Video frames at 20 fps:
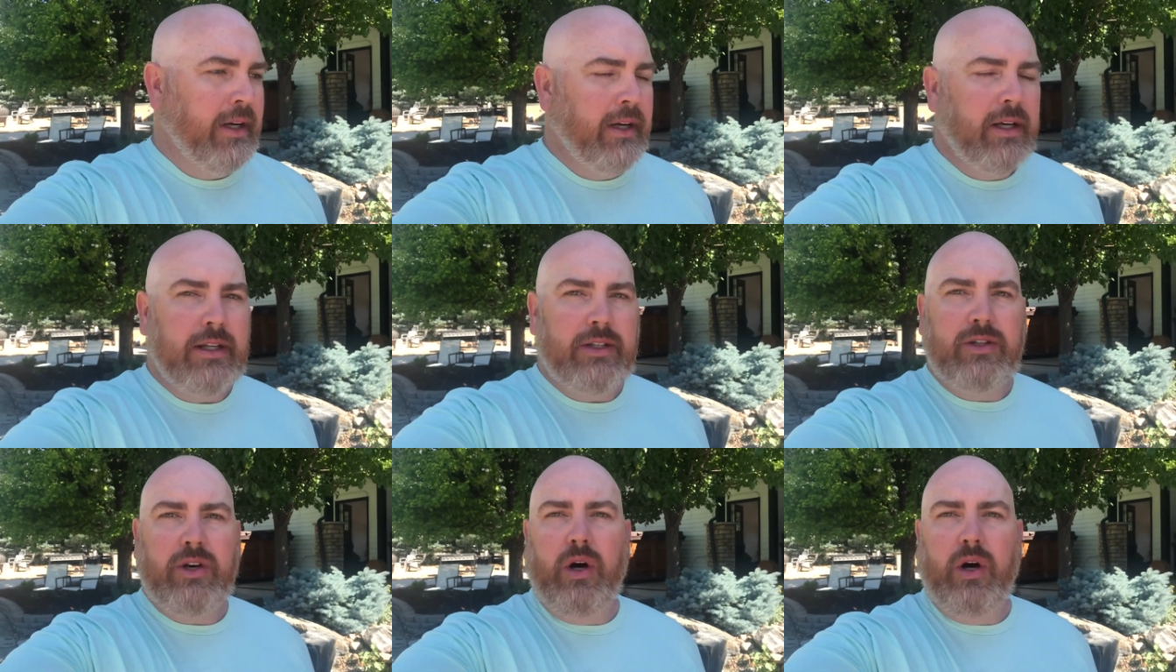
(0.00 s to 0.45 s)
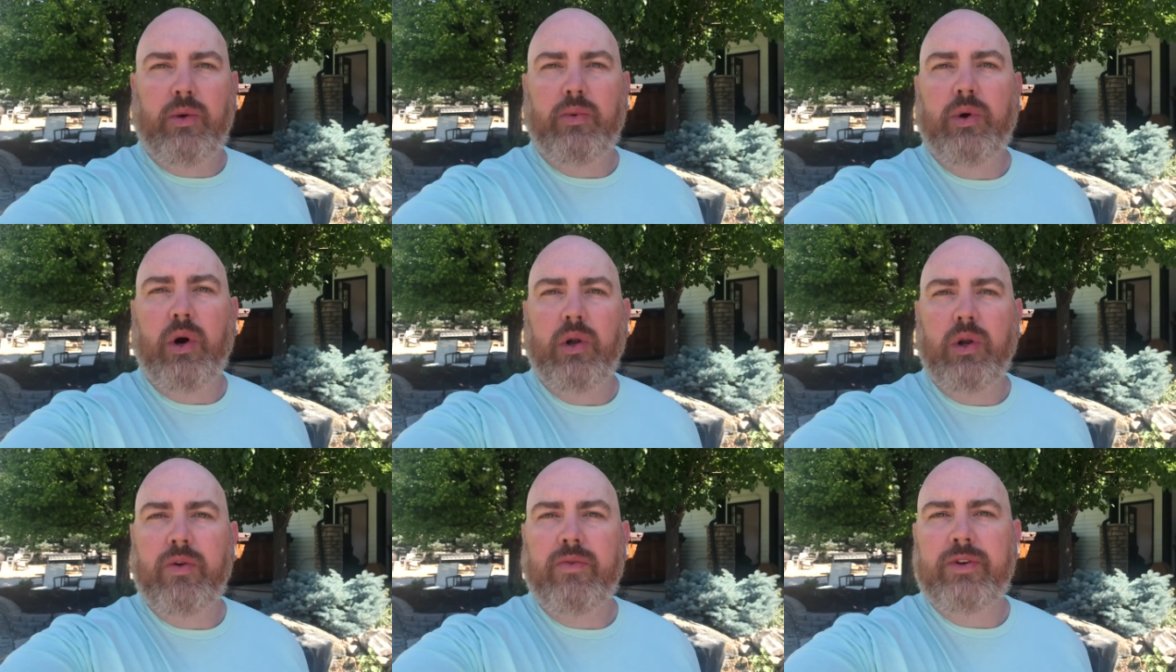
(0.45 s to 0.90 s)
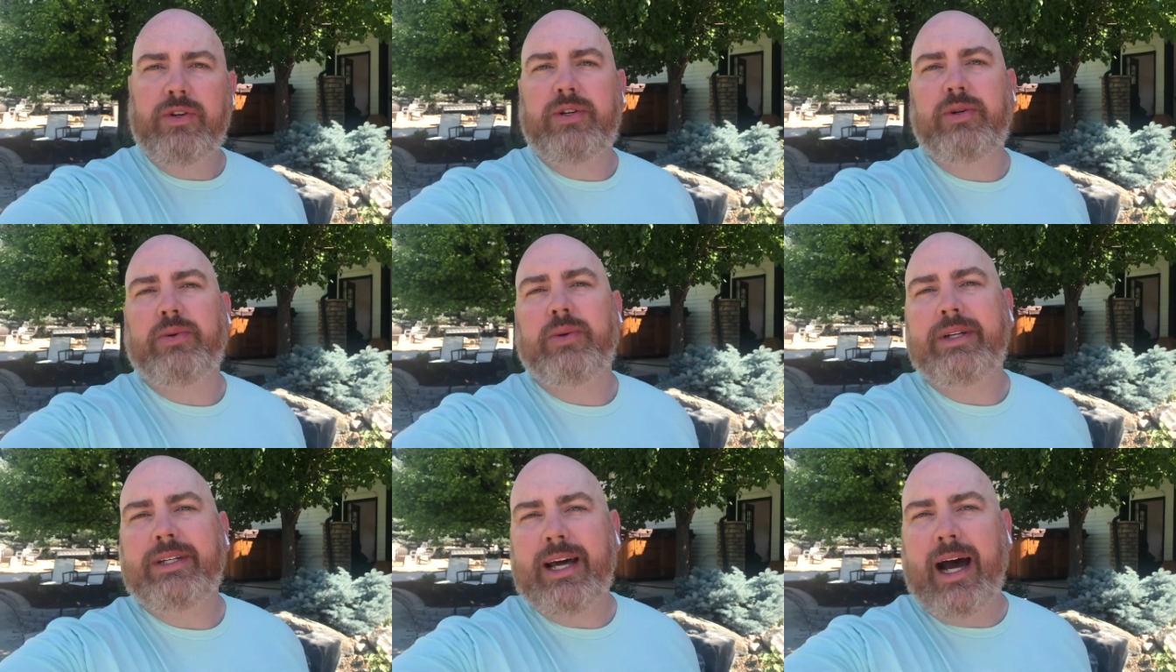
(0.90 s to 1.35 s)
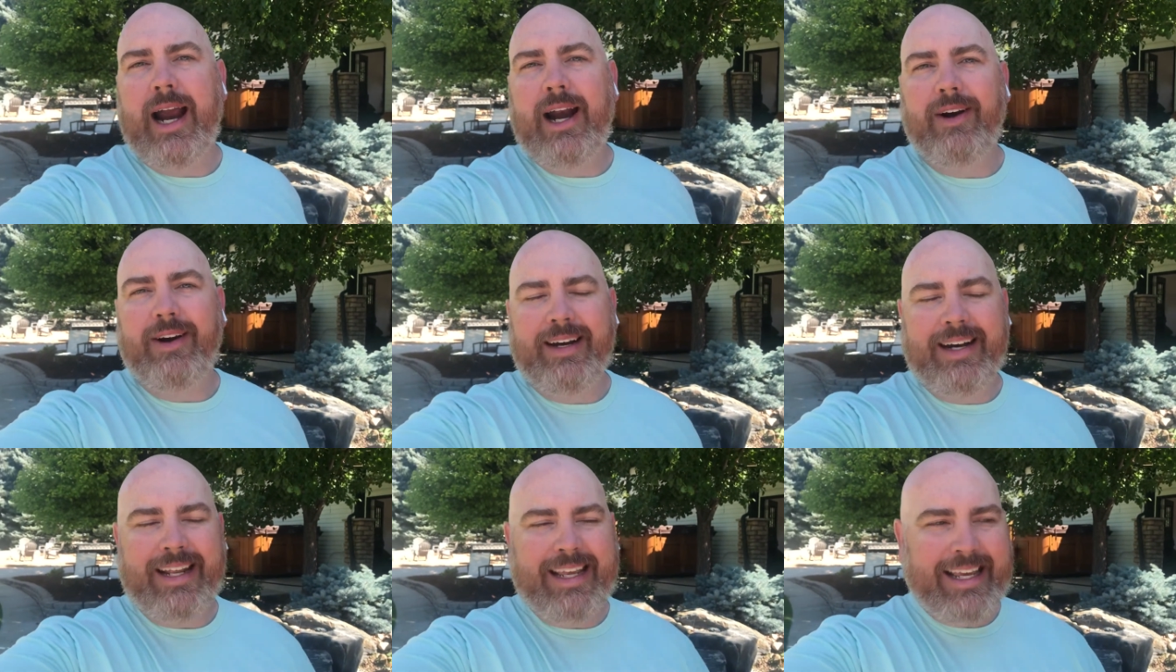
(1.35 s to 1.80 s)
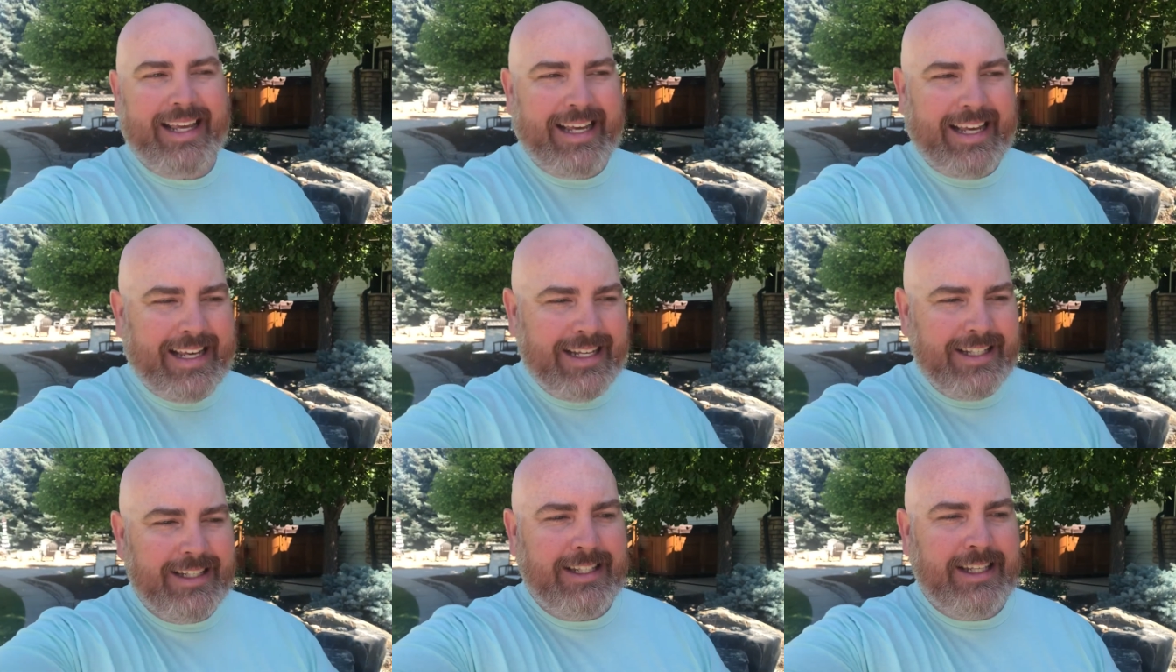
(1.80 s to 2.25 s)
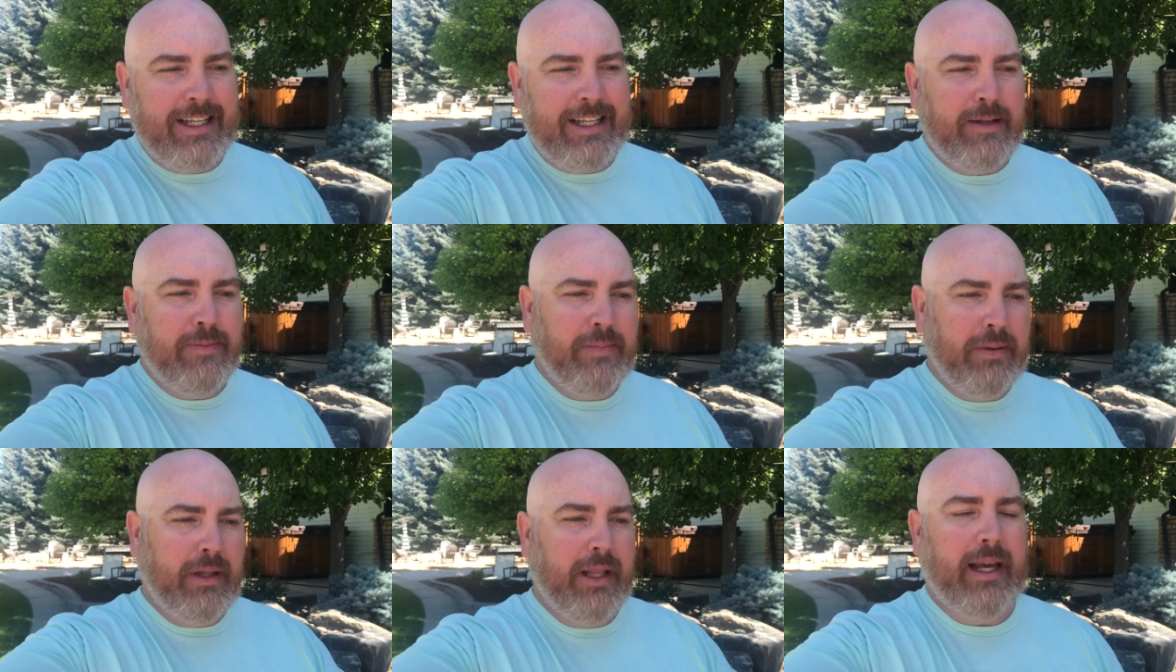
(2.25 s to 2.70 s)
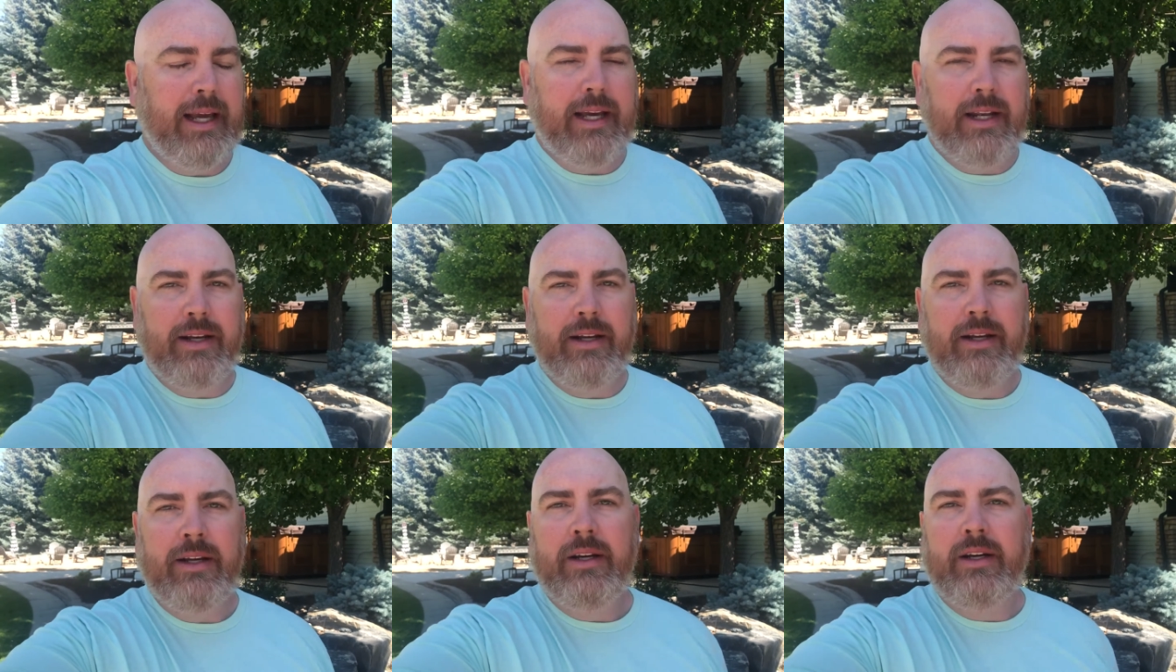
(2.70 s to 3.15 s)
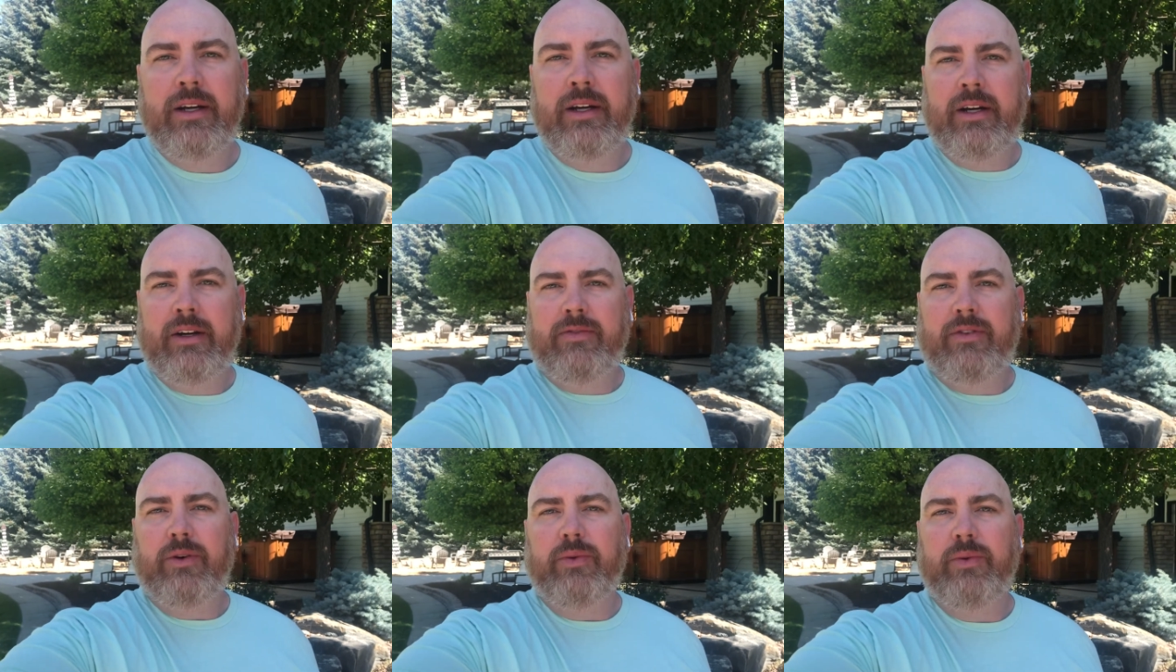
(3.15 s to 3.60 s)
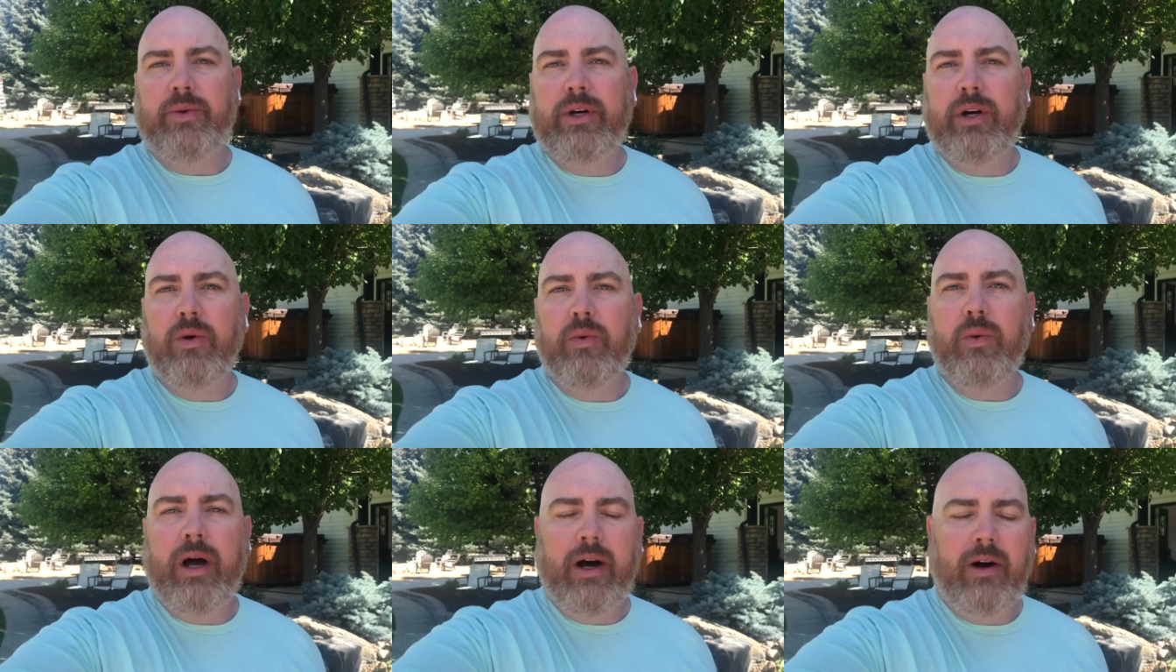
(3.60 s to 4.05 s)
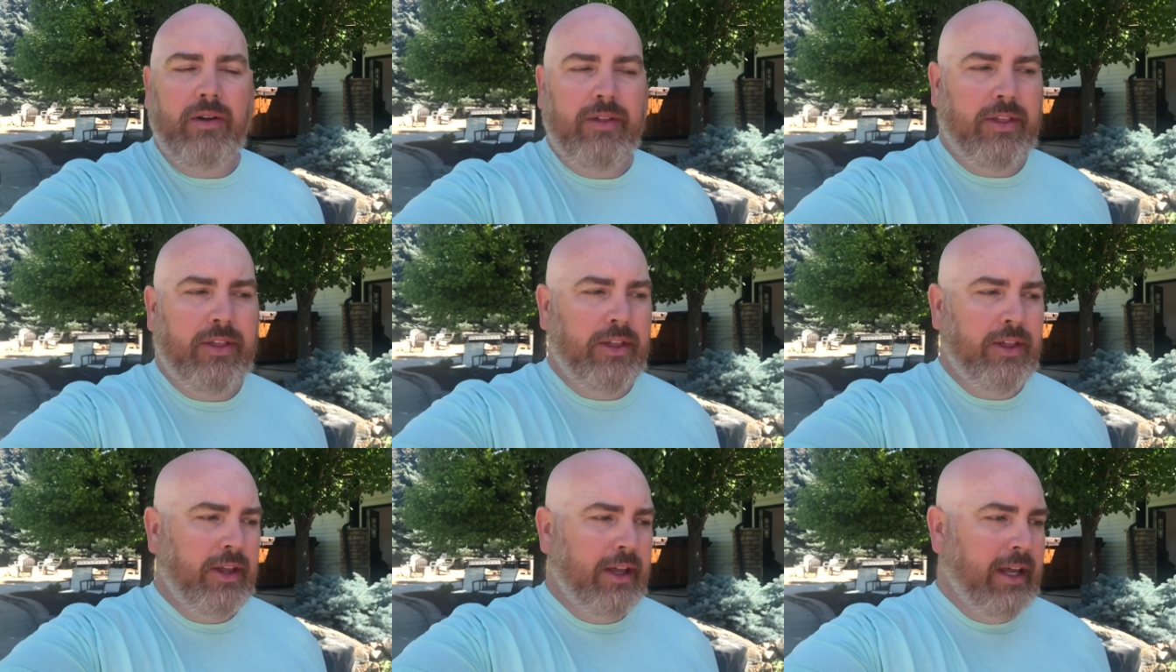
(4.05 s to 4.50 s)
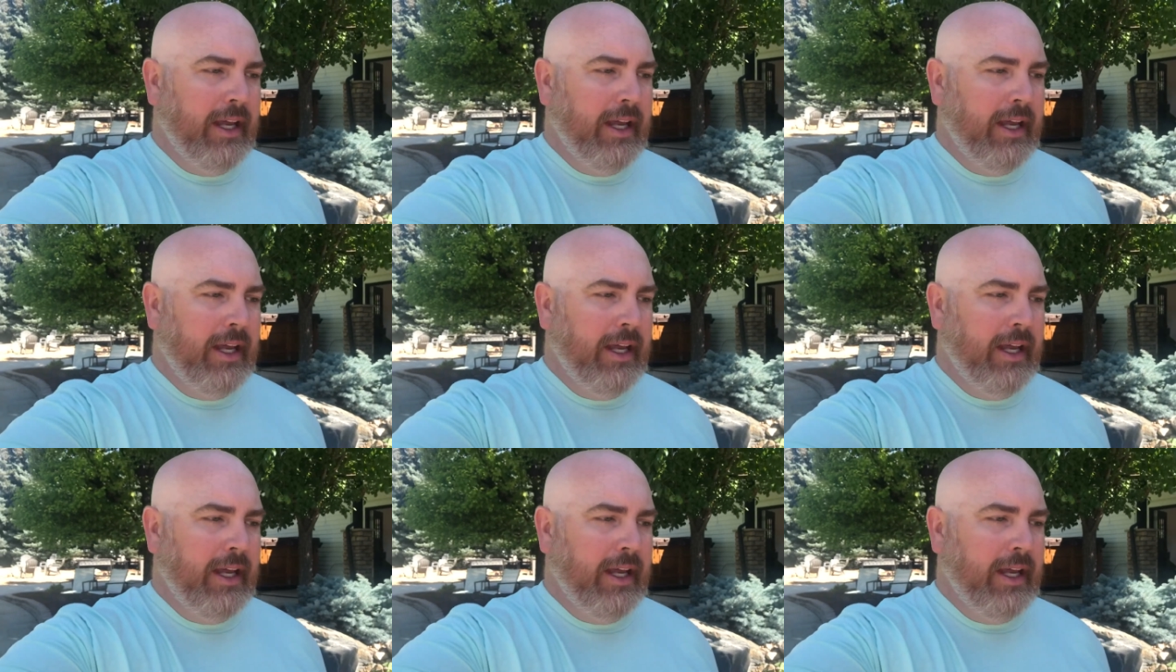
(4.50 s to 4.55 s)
It's called Rollover to Retire, an easy plan for real wealth.